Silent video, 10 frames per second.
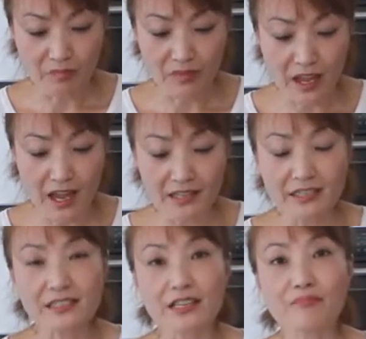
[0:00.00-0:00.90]
and
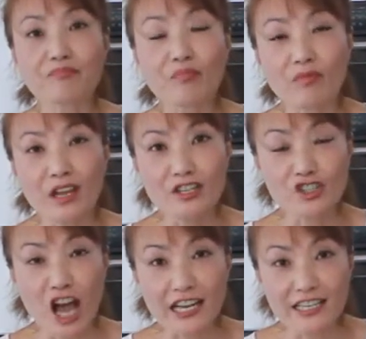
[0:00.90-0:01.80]
it's
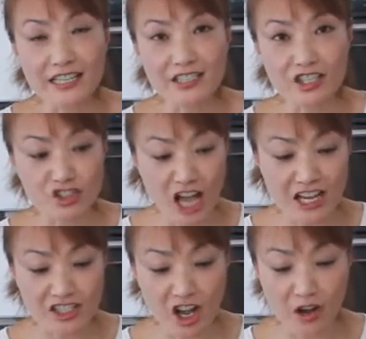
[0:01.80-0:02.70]
Chinese
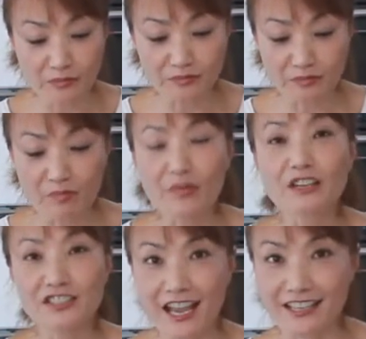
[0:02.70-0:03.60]
cha-shao
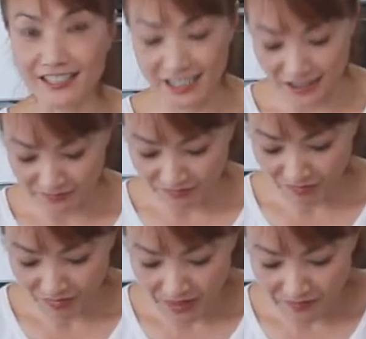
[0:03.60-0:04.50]
taste.
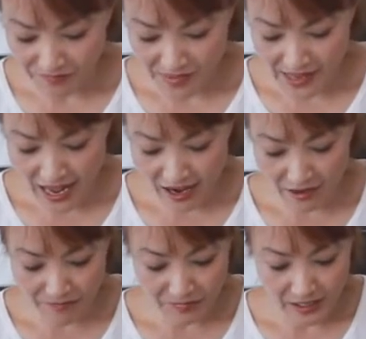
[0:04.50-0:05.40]

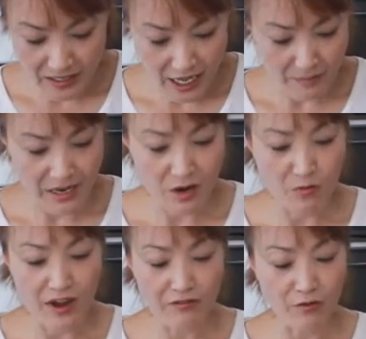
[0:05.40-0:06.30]
Now I'm gonna
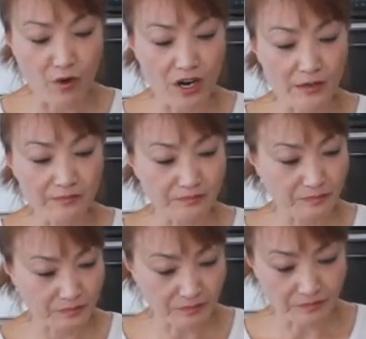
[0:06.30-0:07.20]
wait for
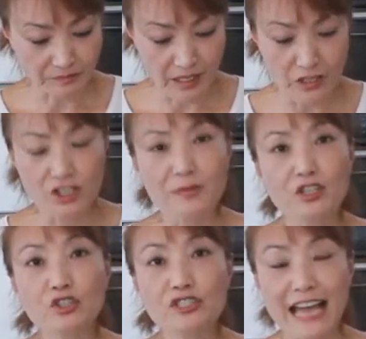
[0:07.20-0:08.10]
it to be
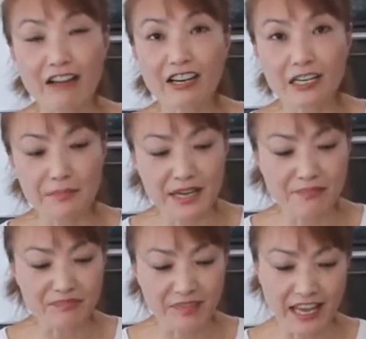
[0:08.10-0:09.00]
cooled down a little bit,
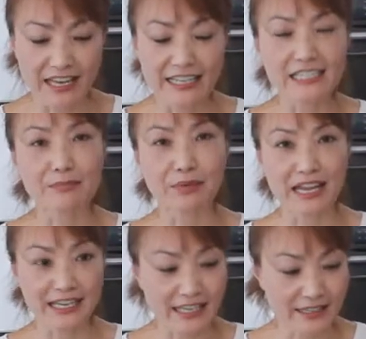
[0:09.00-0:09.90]
and let's
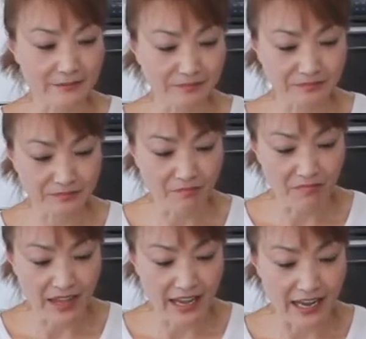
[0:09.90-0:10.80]
plate it,
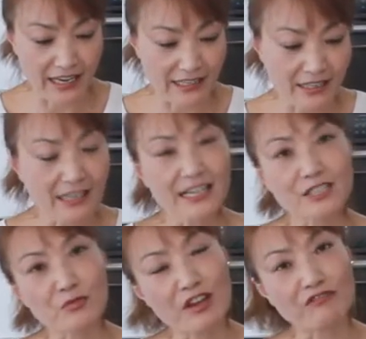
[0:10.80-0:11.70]
and let's
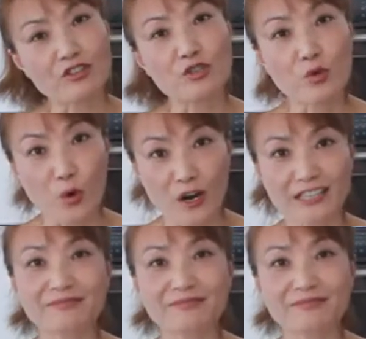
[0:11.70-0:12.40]
wait for the corn.